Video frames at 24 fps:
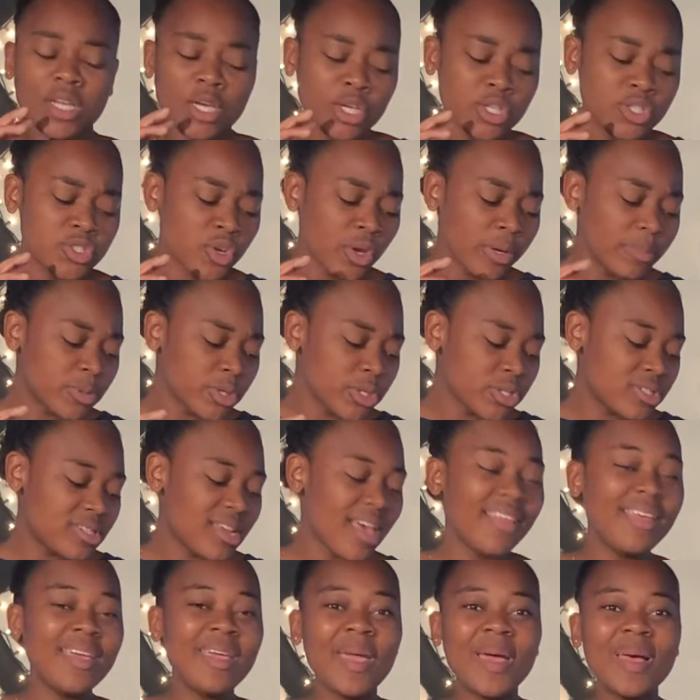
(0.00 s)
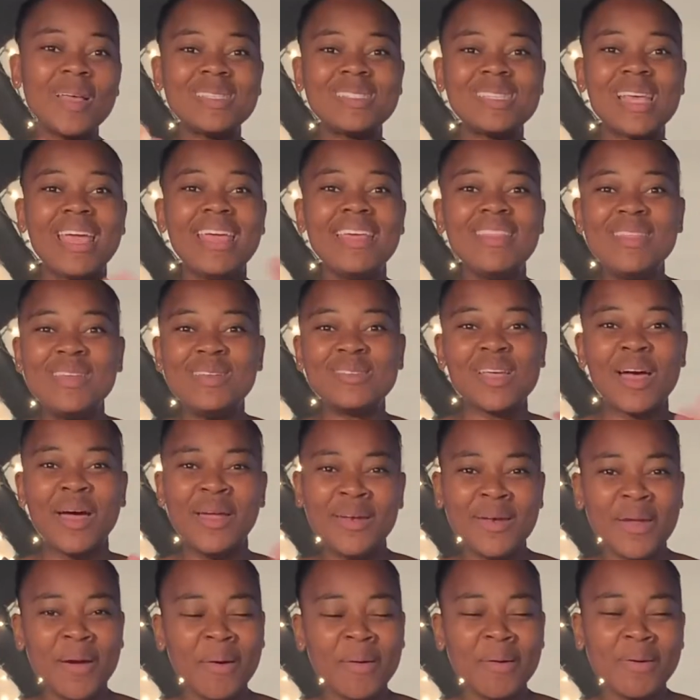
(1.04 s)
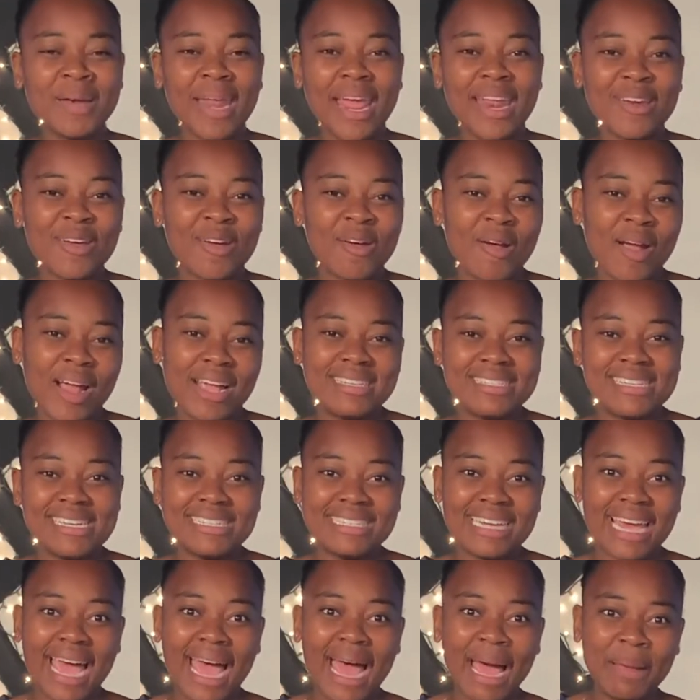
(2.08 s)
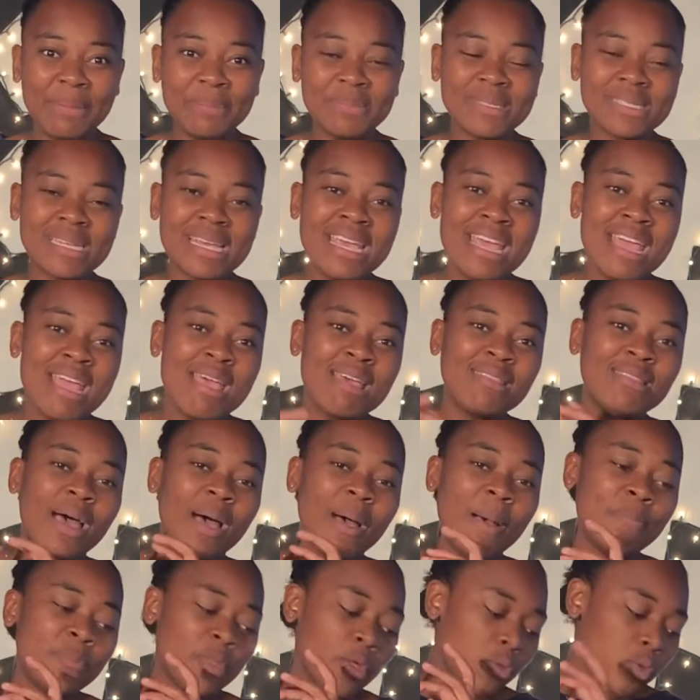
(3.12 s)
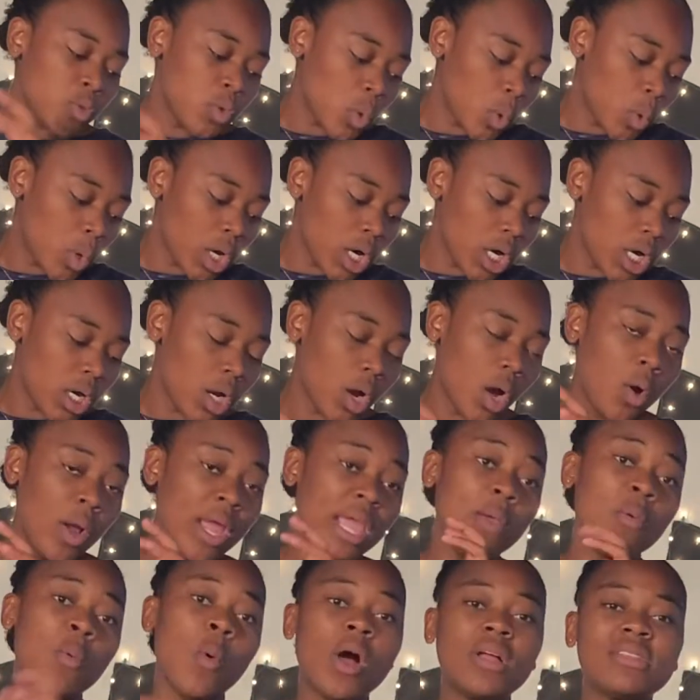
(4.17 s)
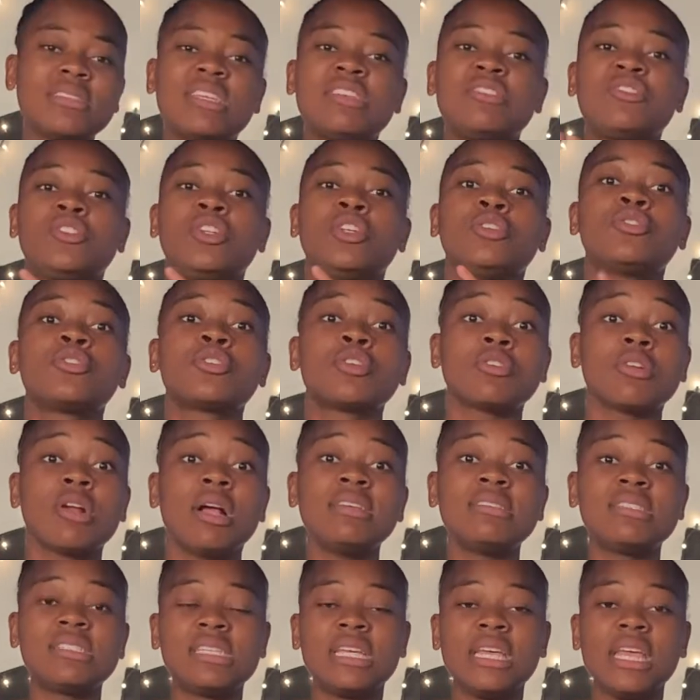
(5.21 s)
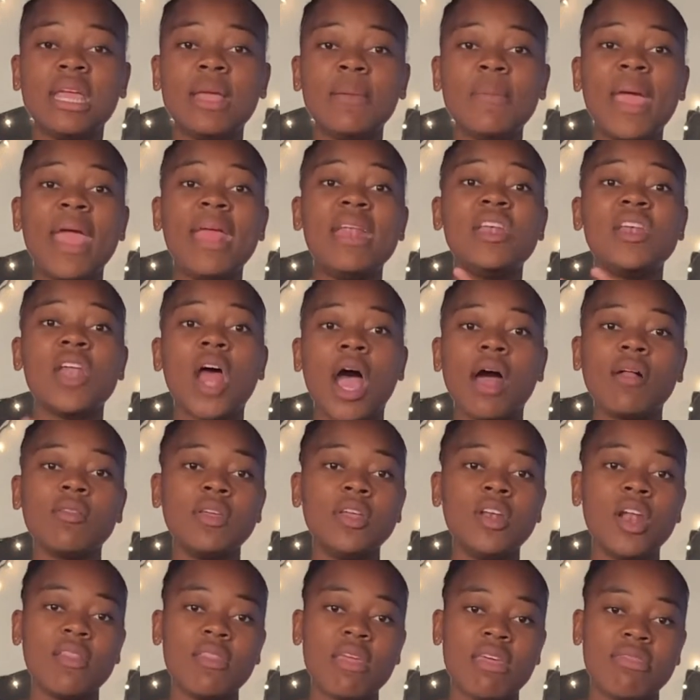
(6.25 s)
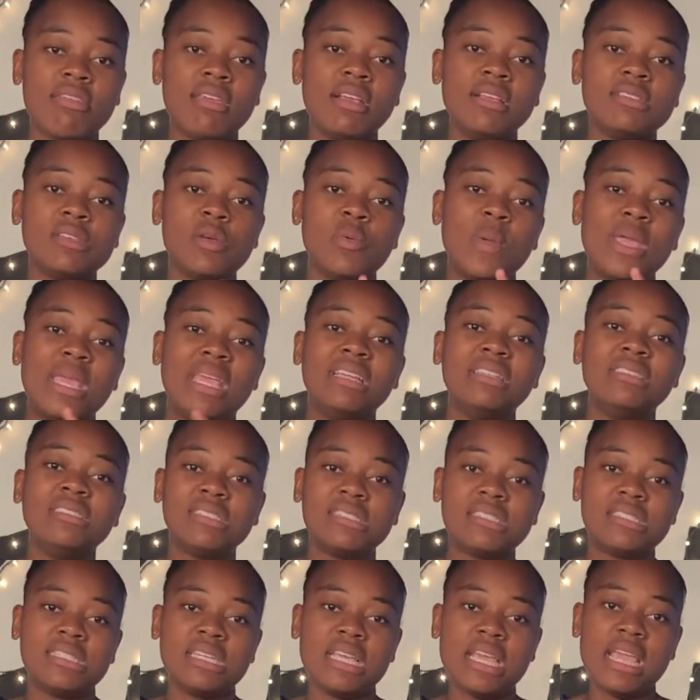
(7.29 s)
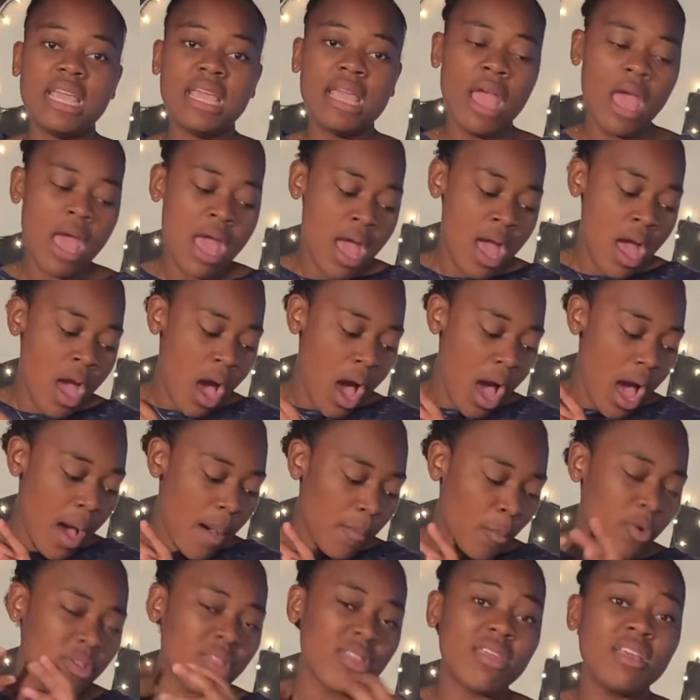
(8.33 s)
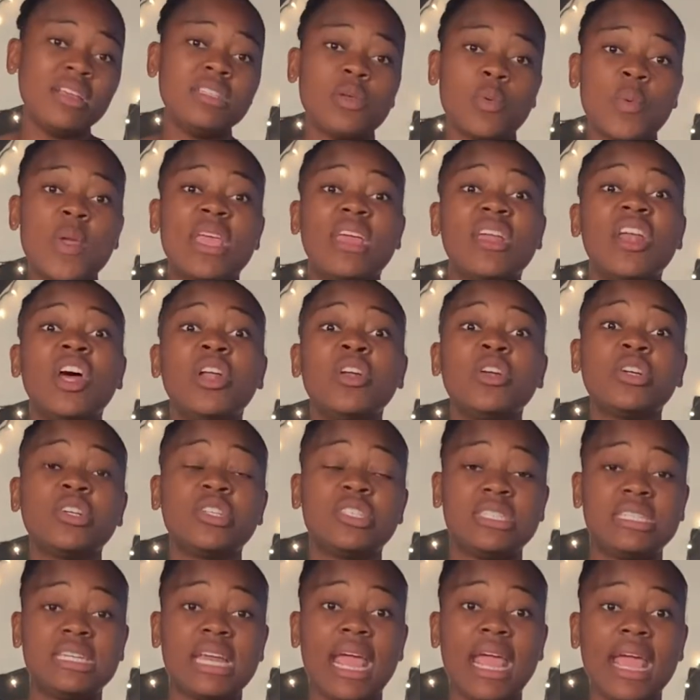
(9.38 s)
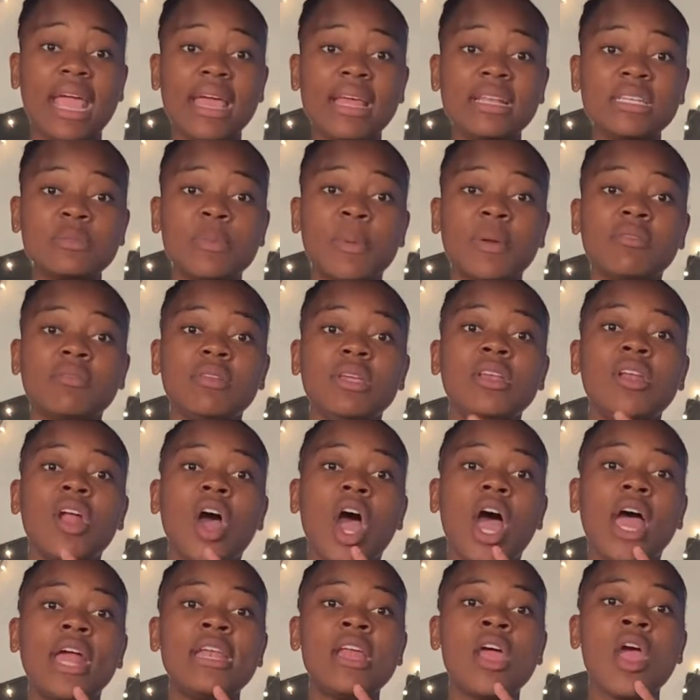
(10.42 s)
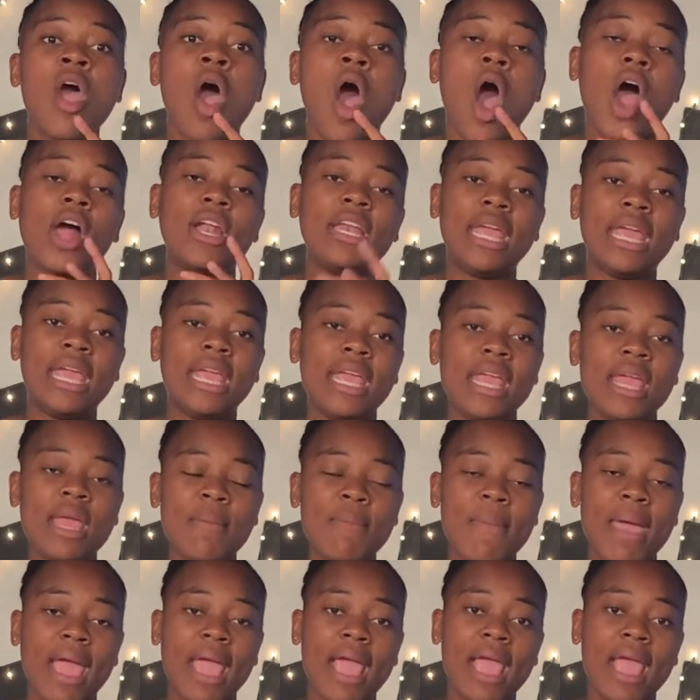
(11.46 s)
Scripture's telling us that in these unknown and crazy times, the Lord, he wants us to trust him and not lean on the things that we can see or the things that we can understand, but lean on him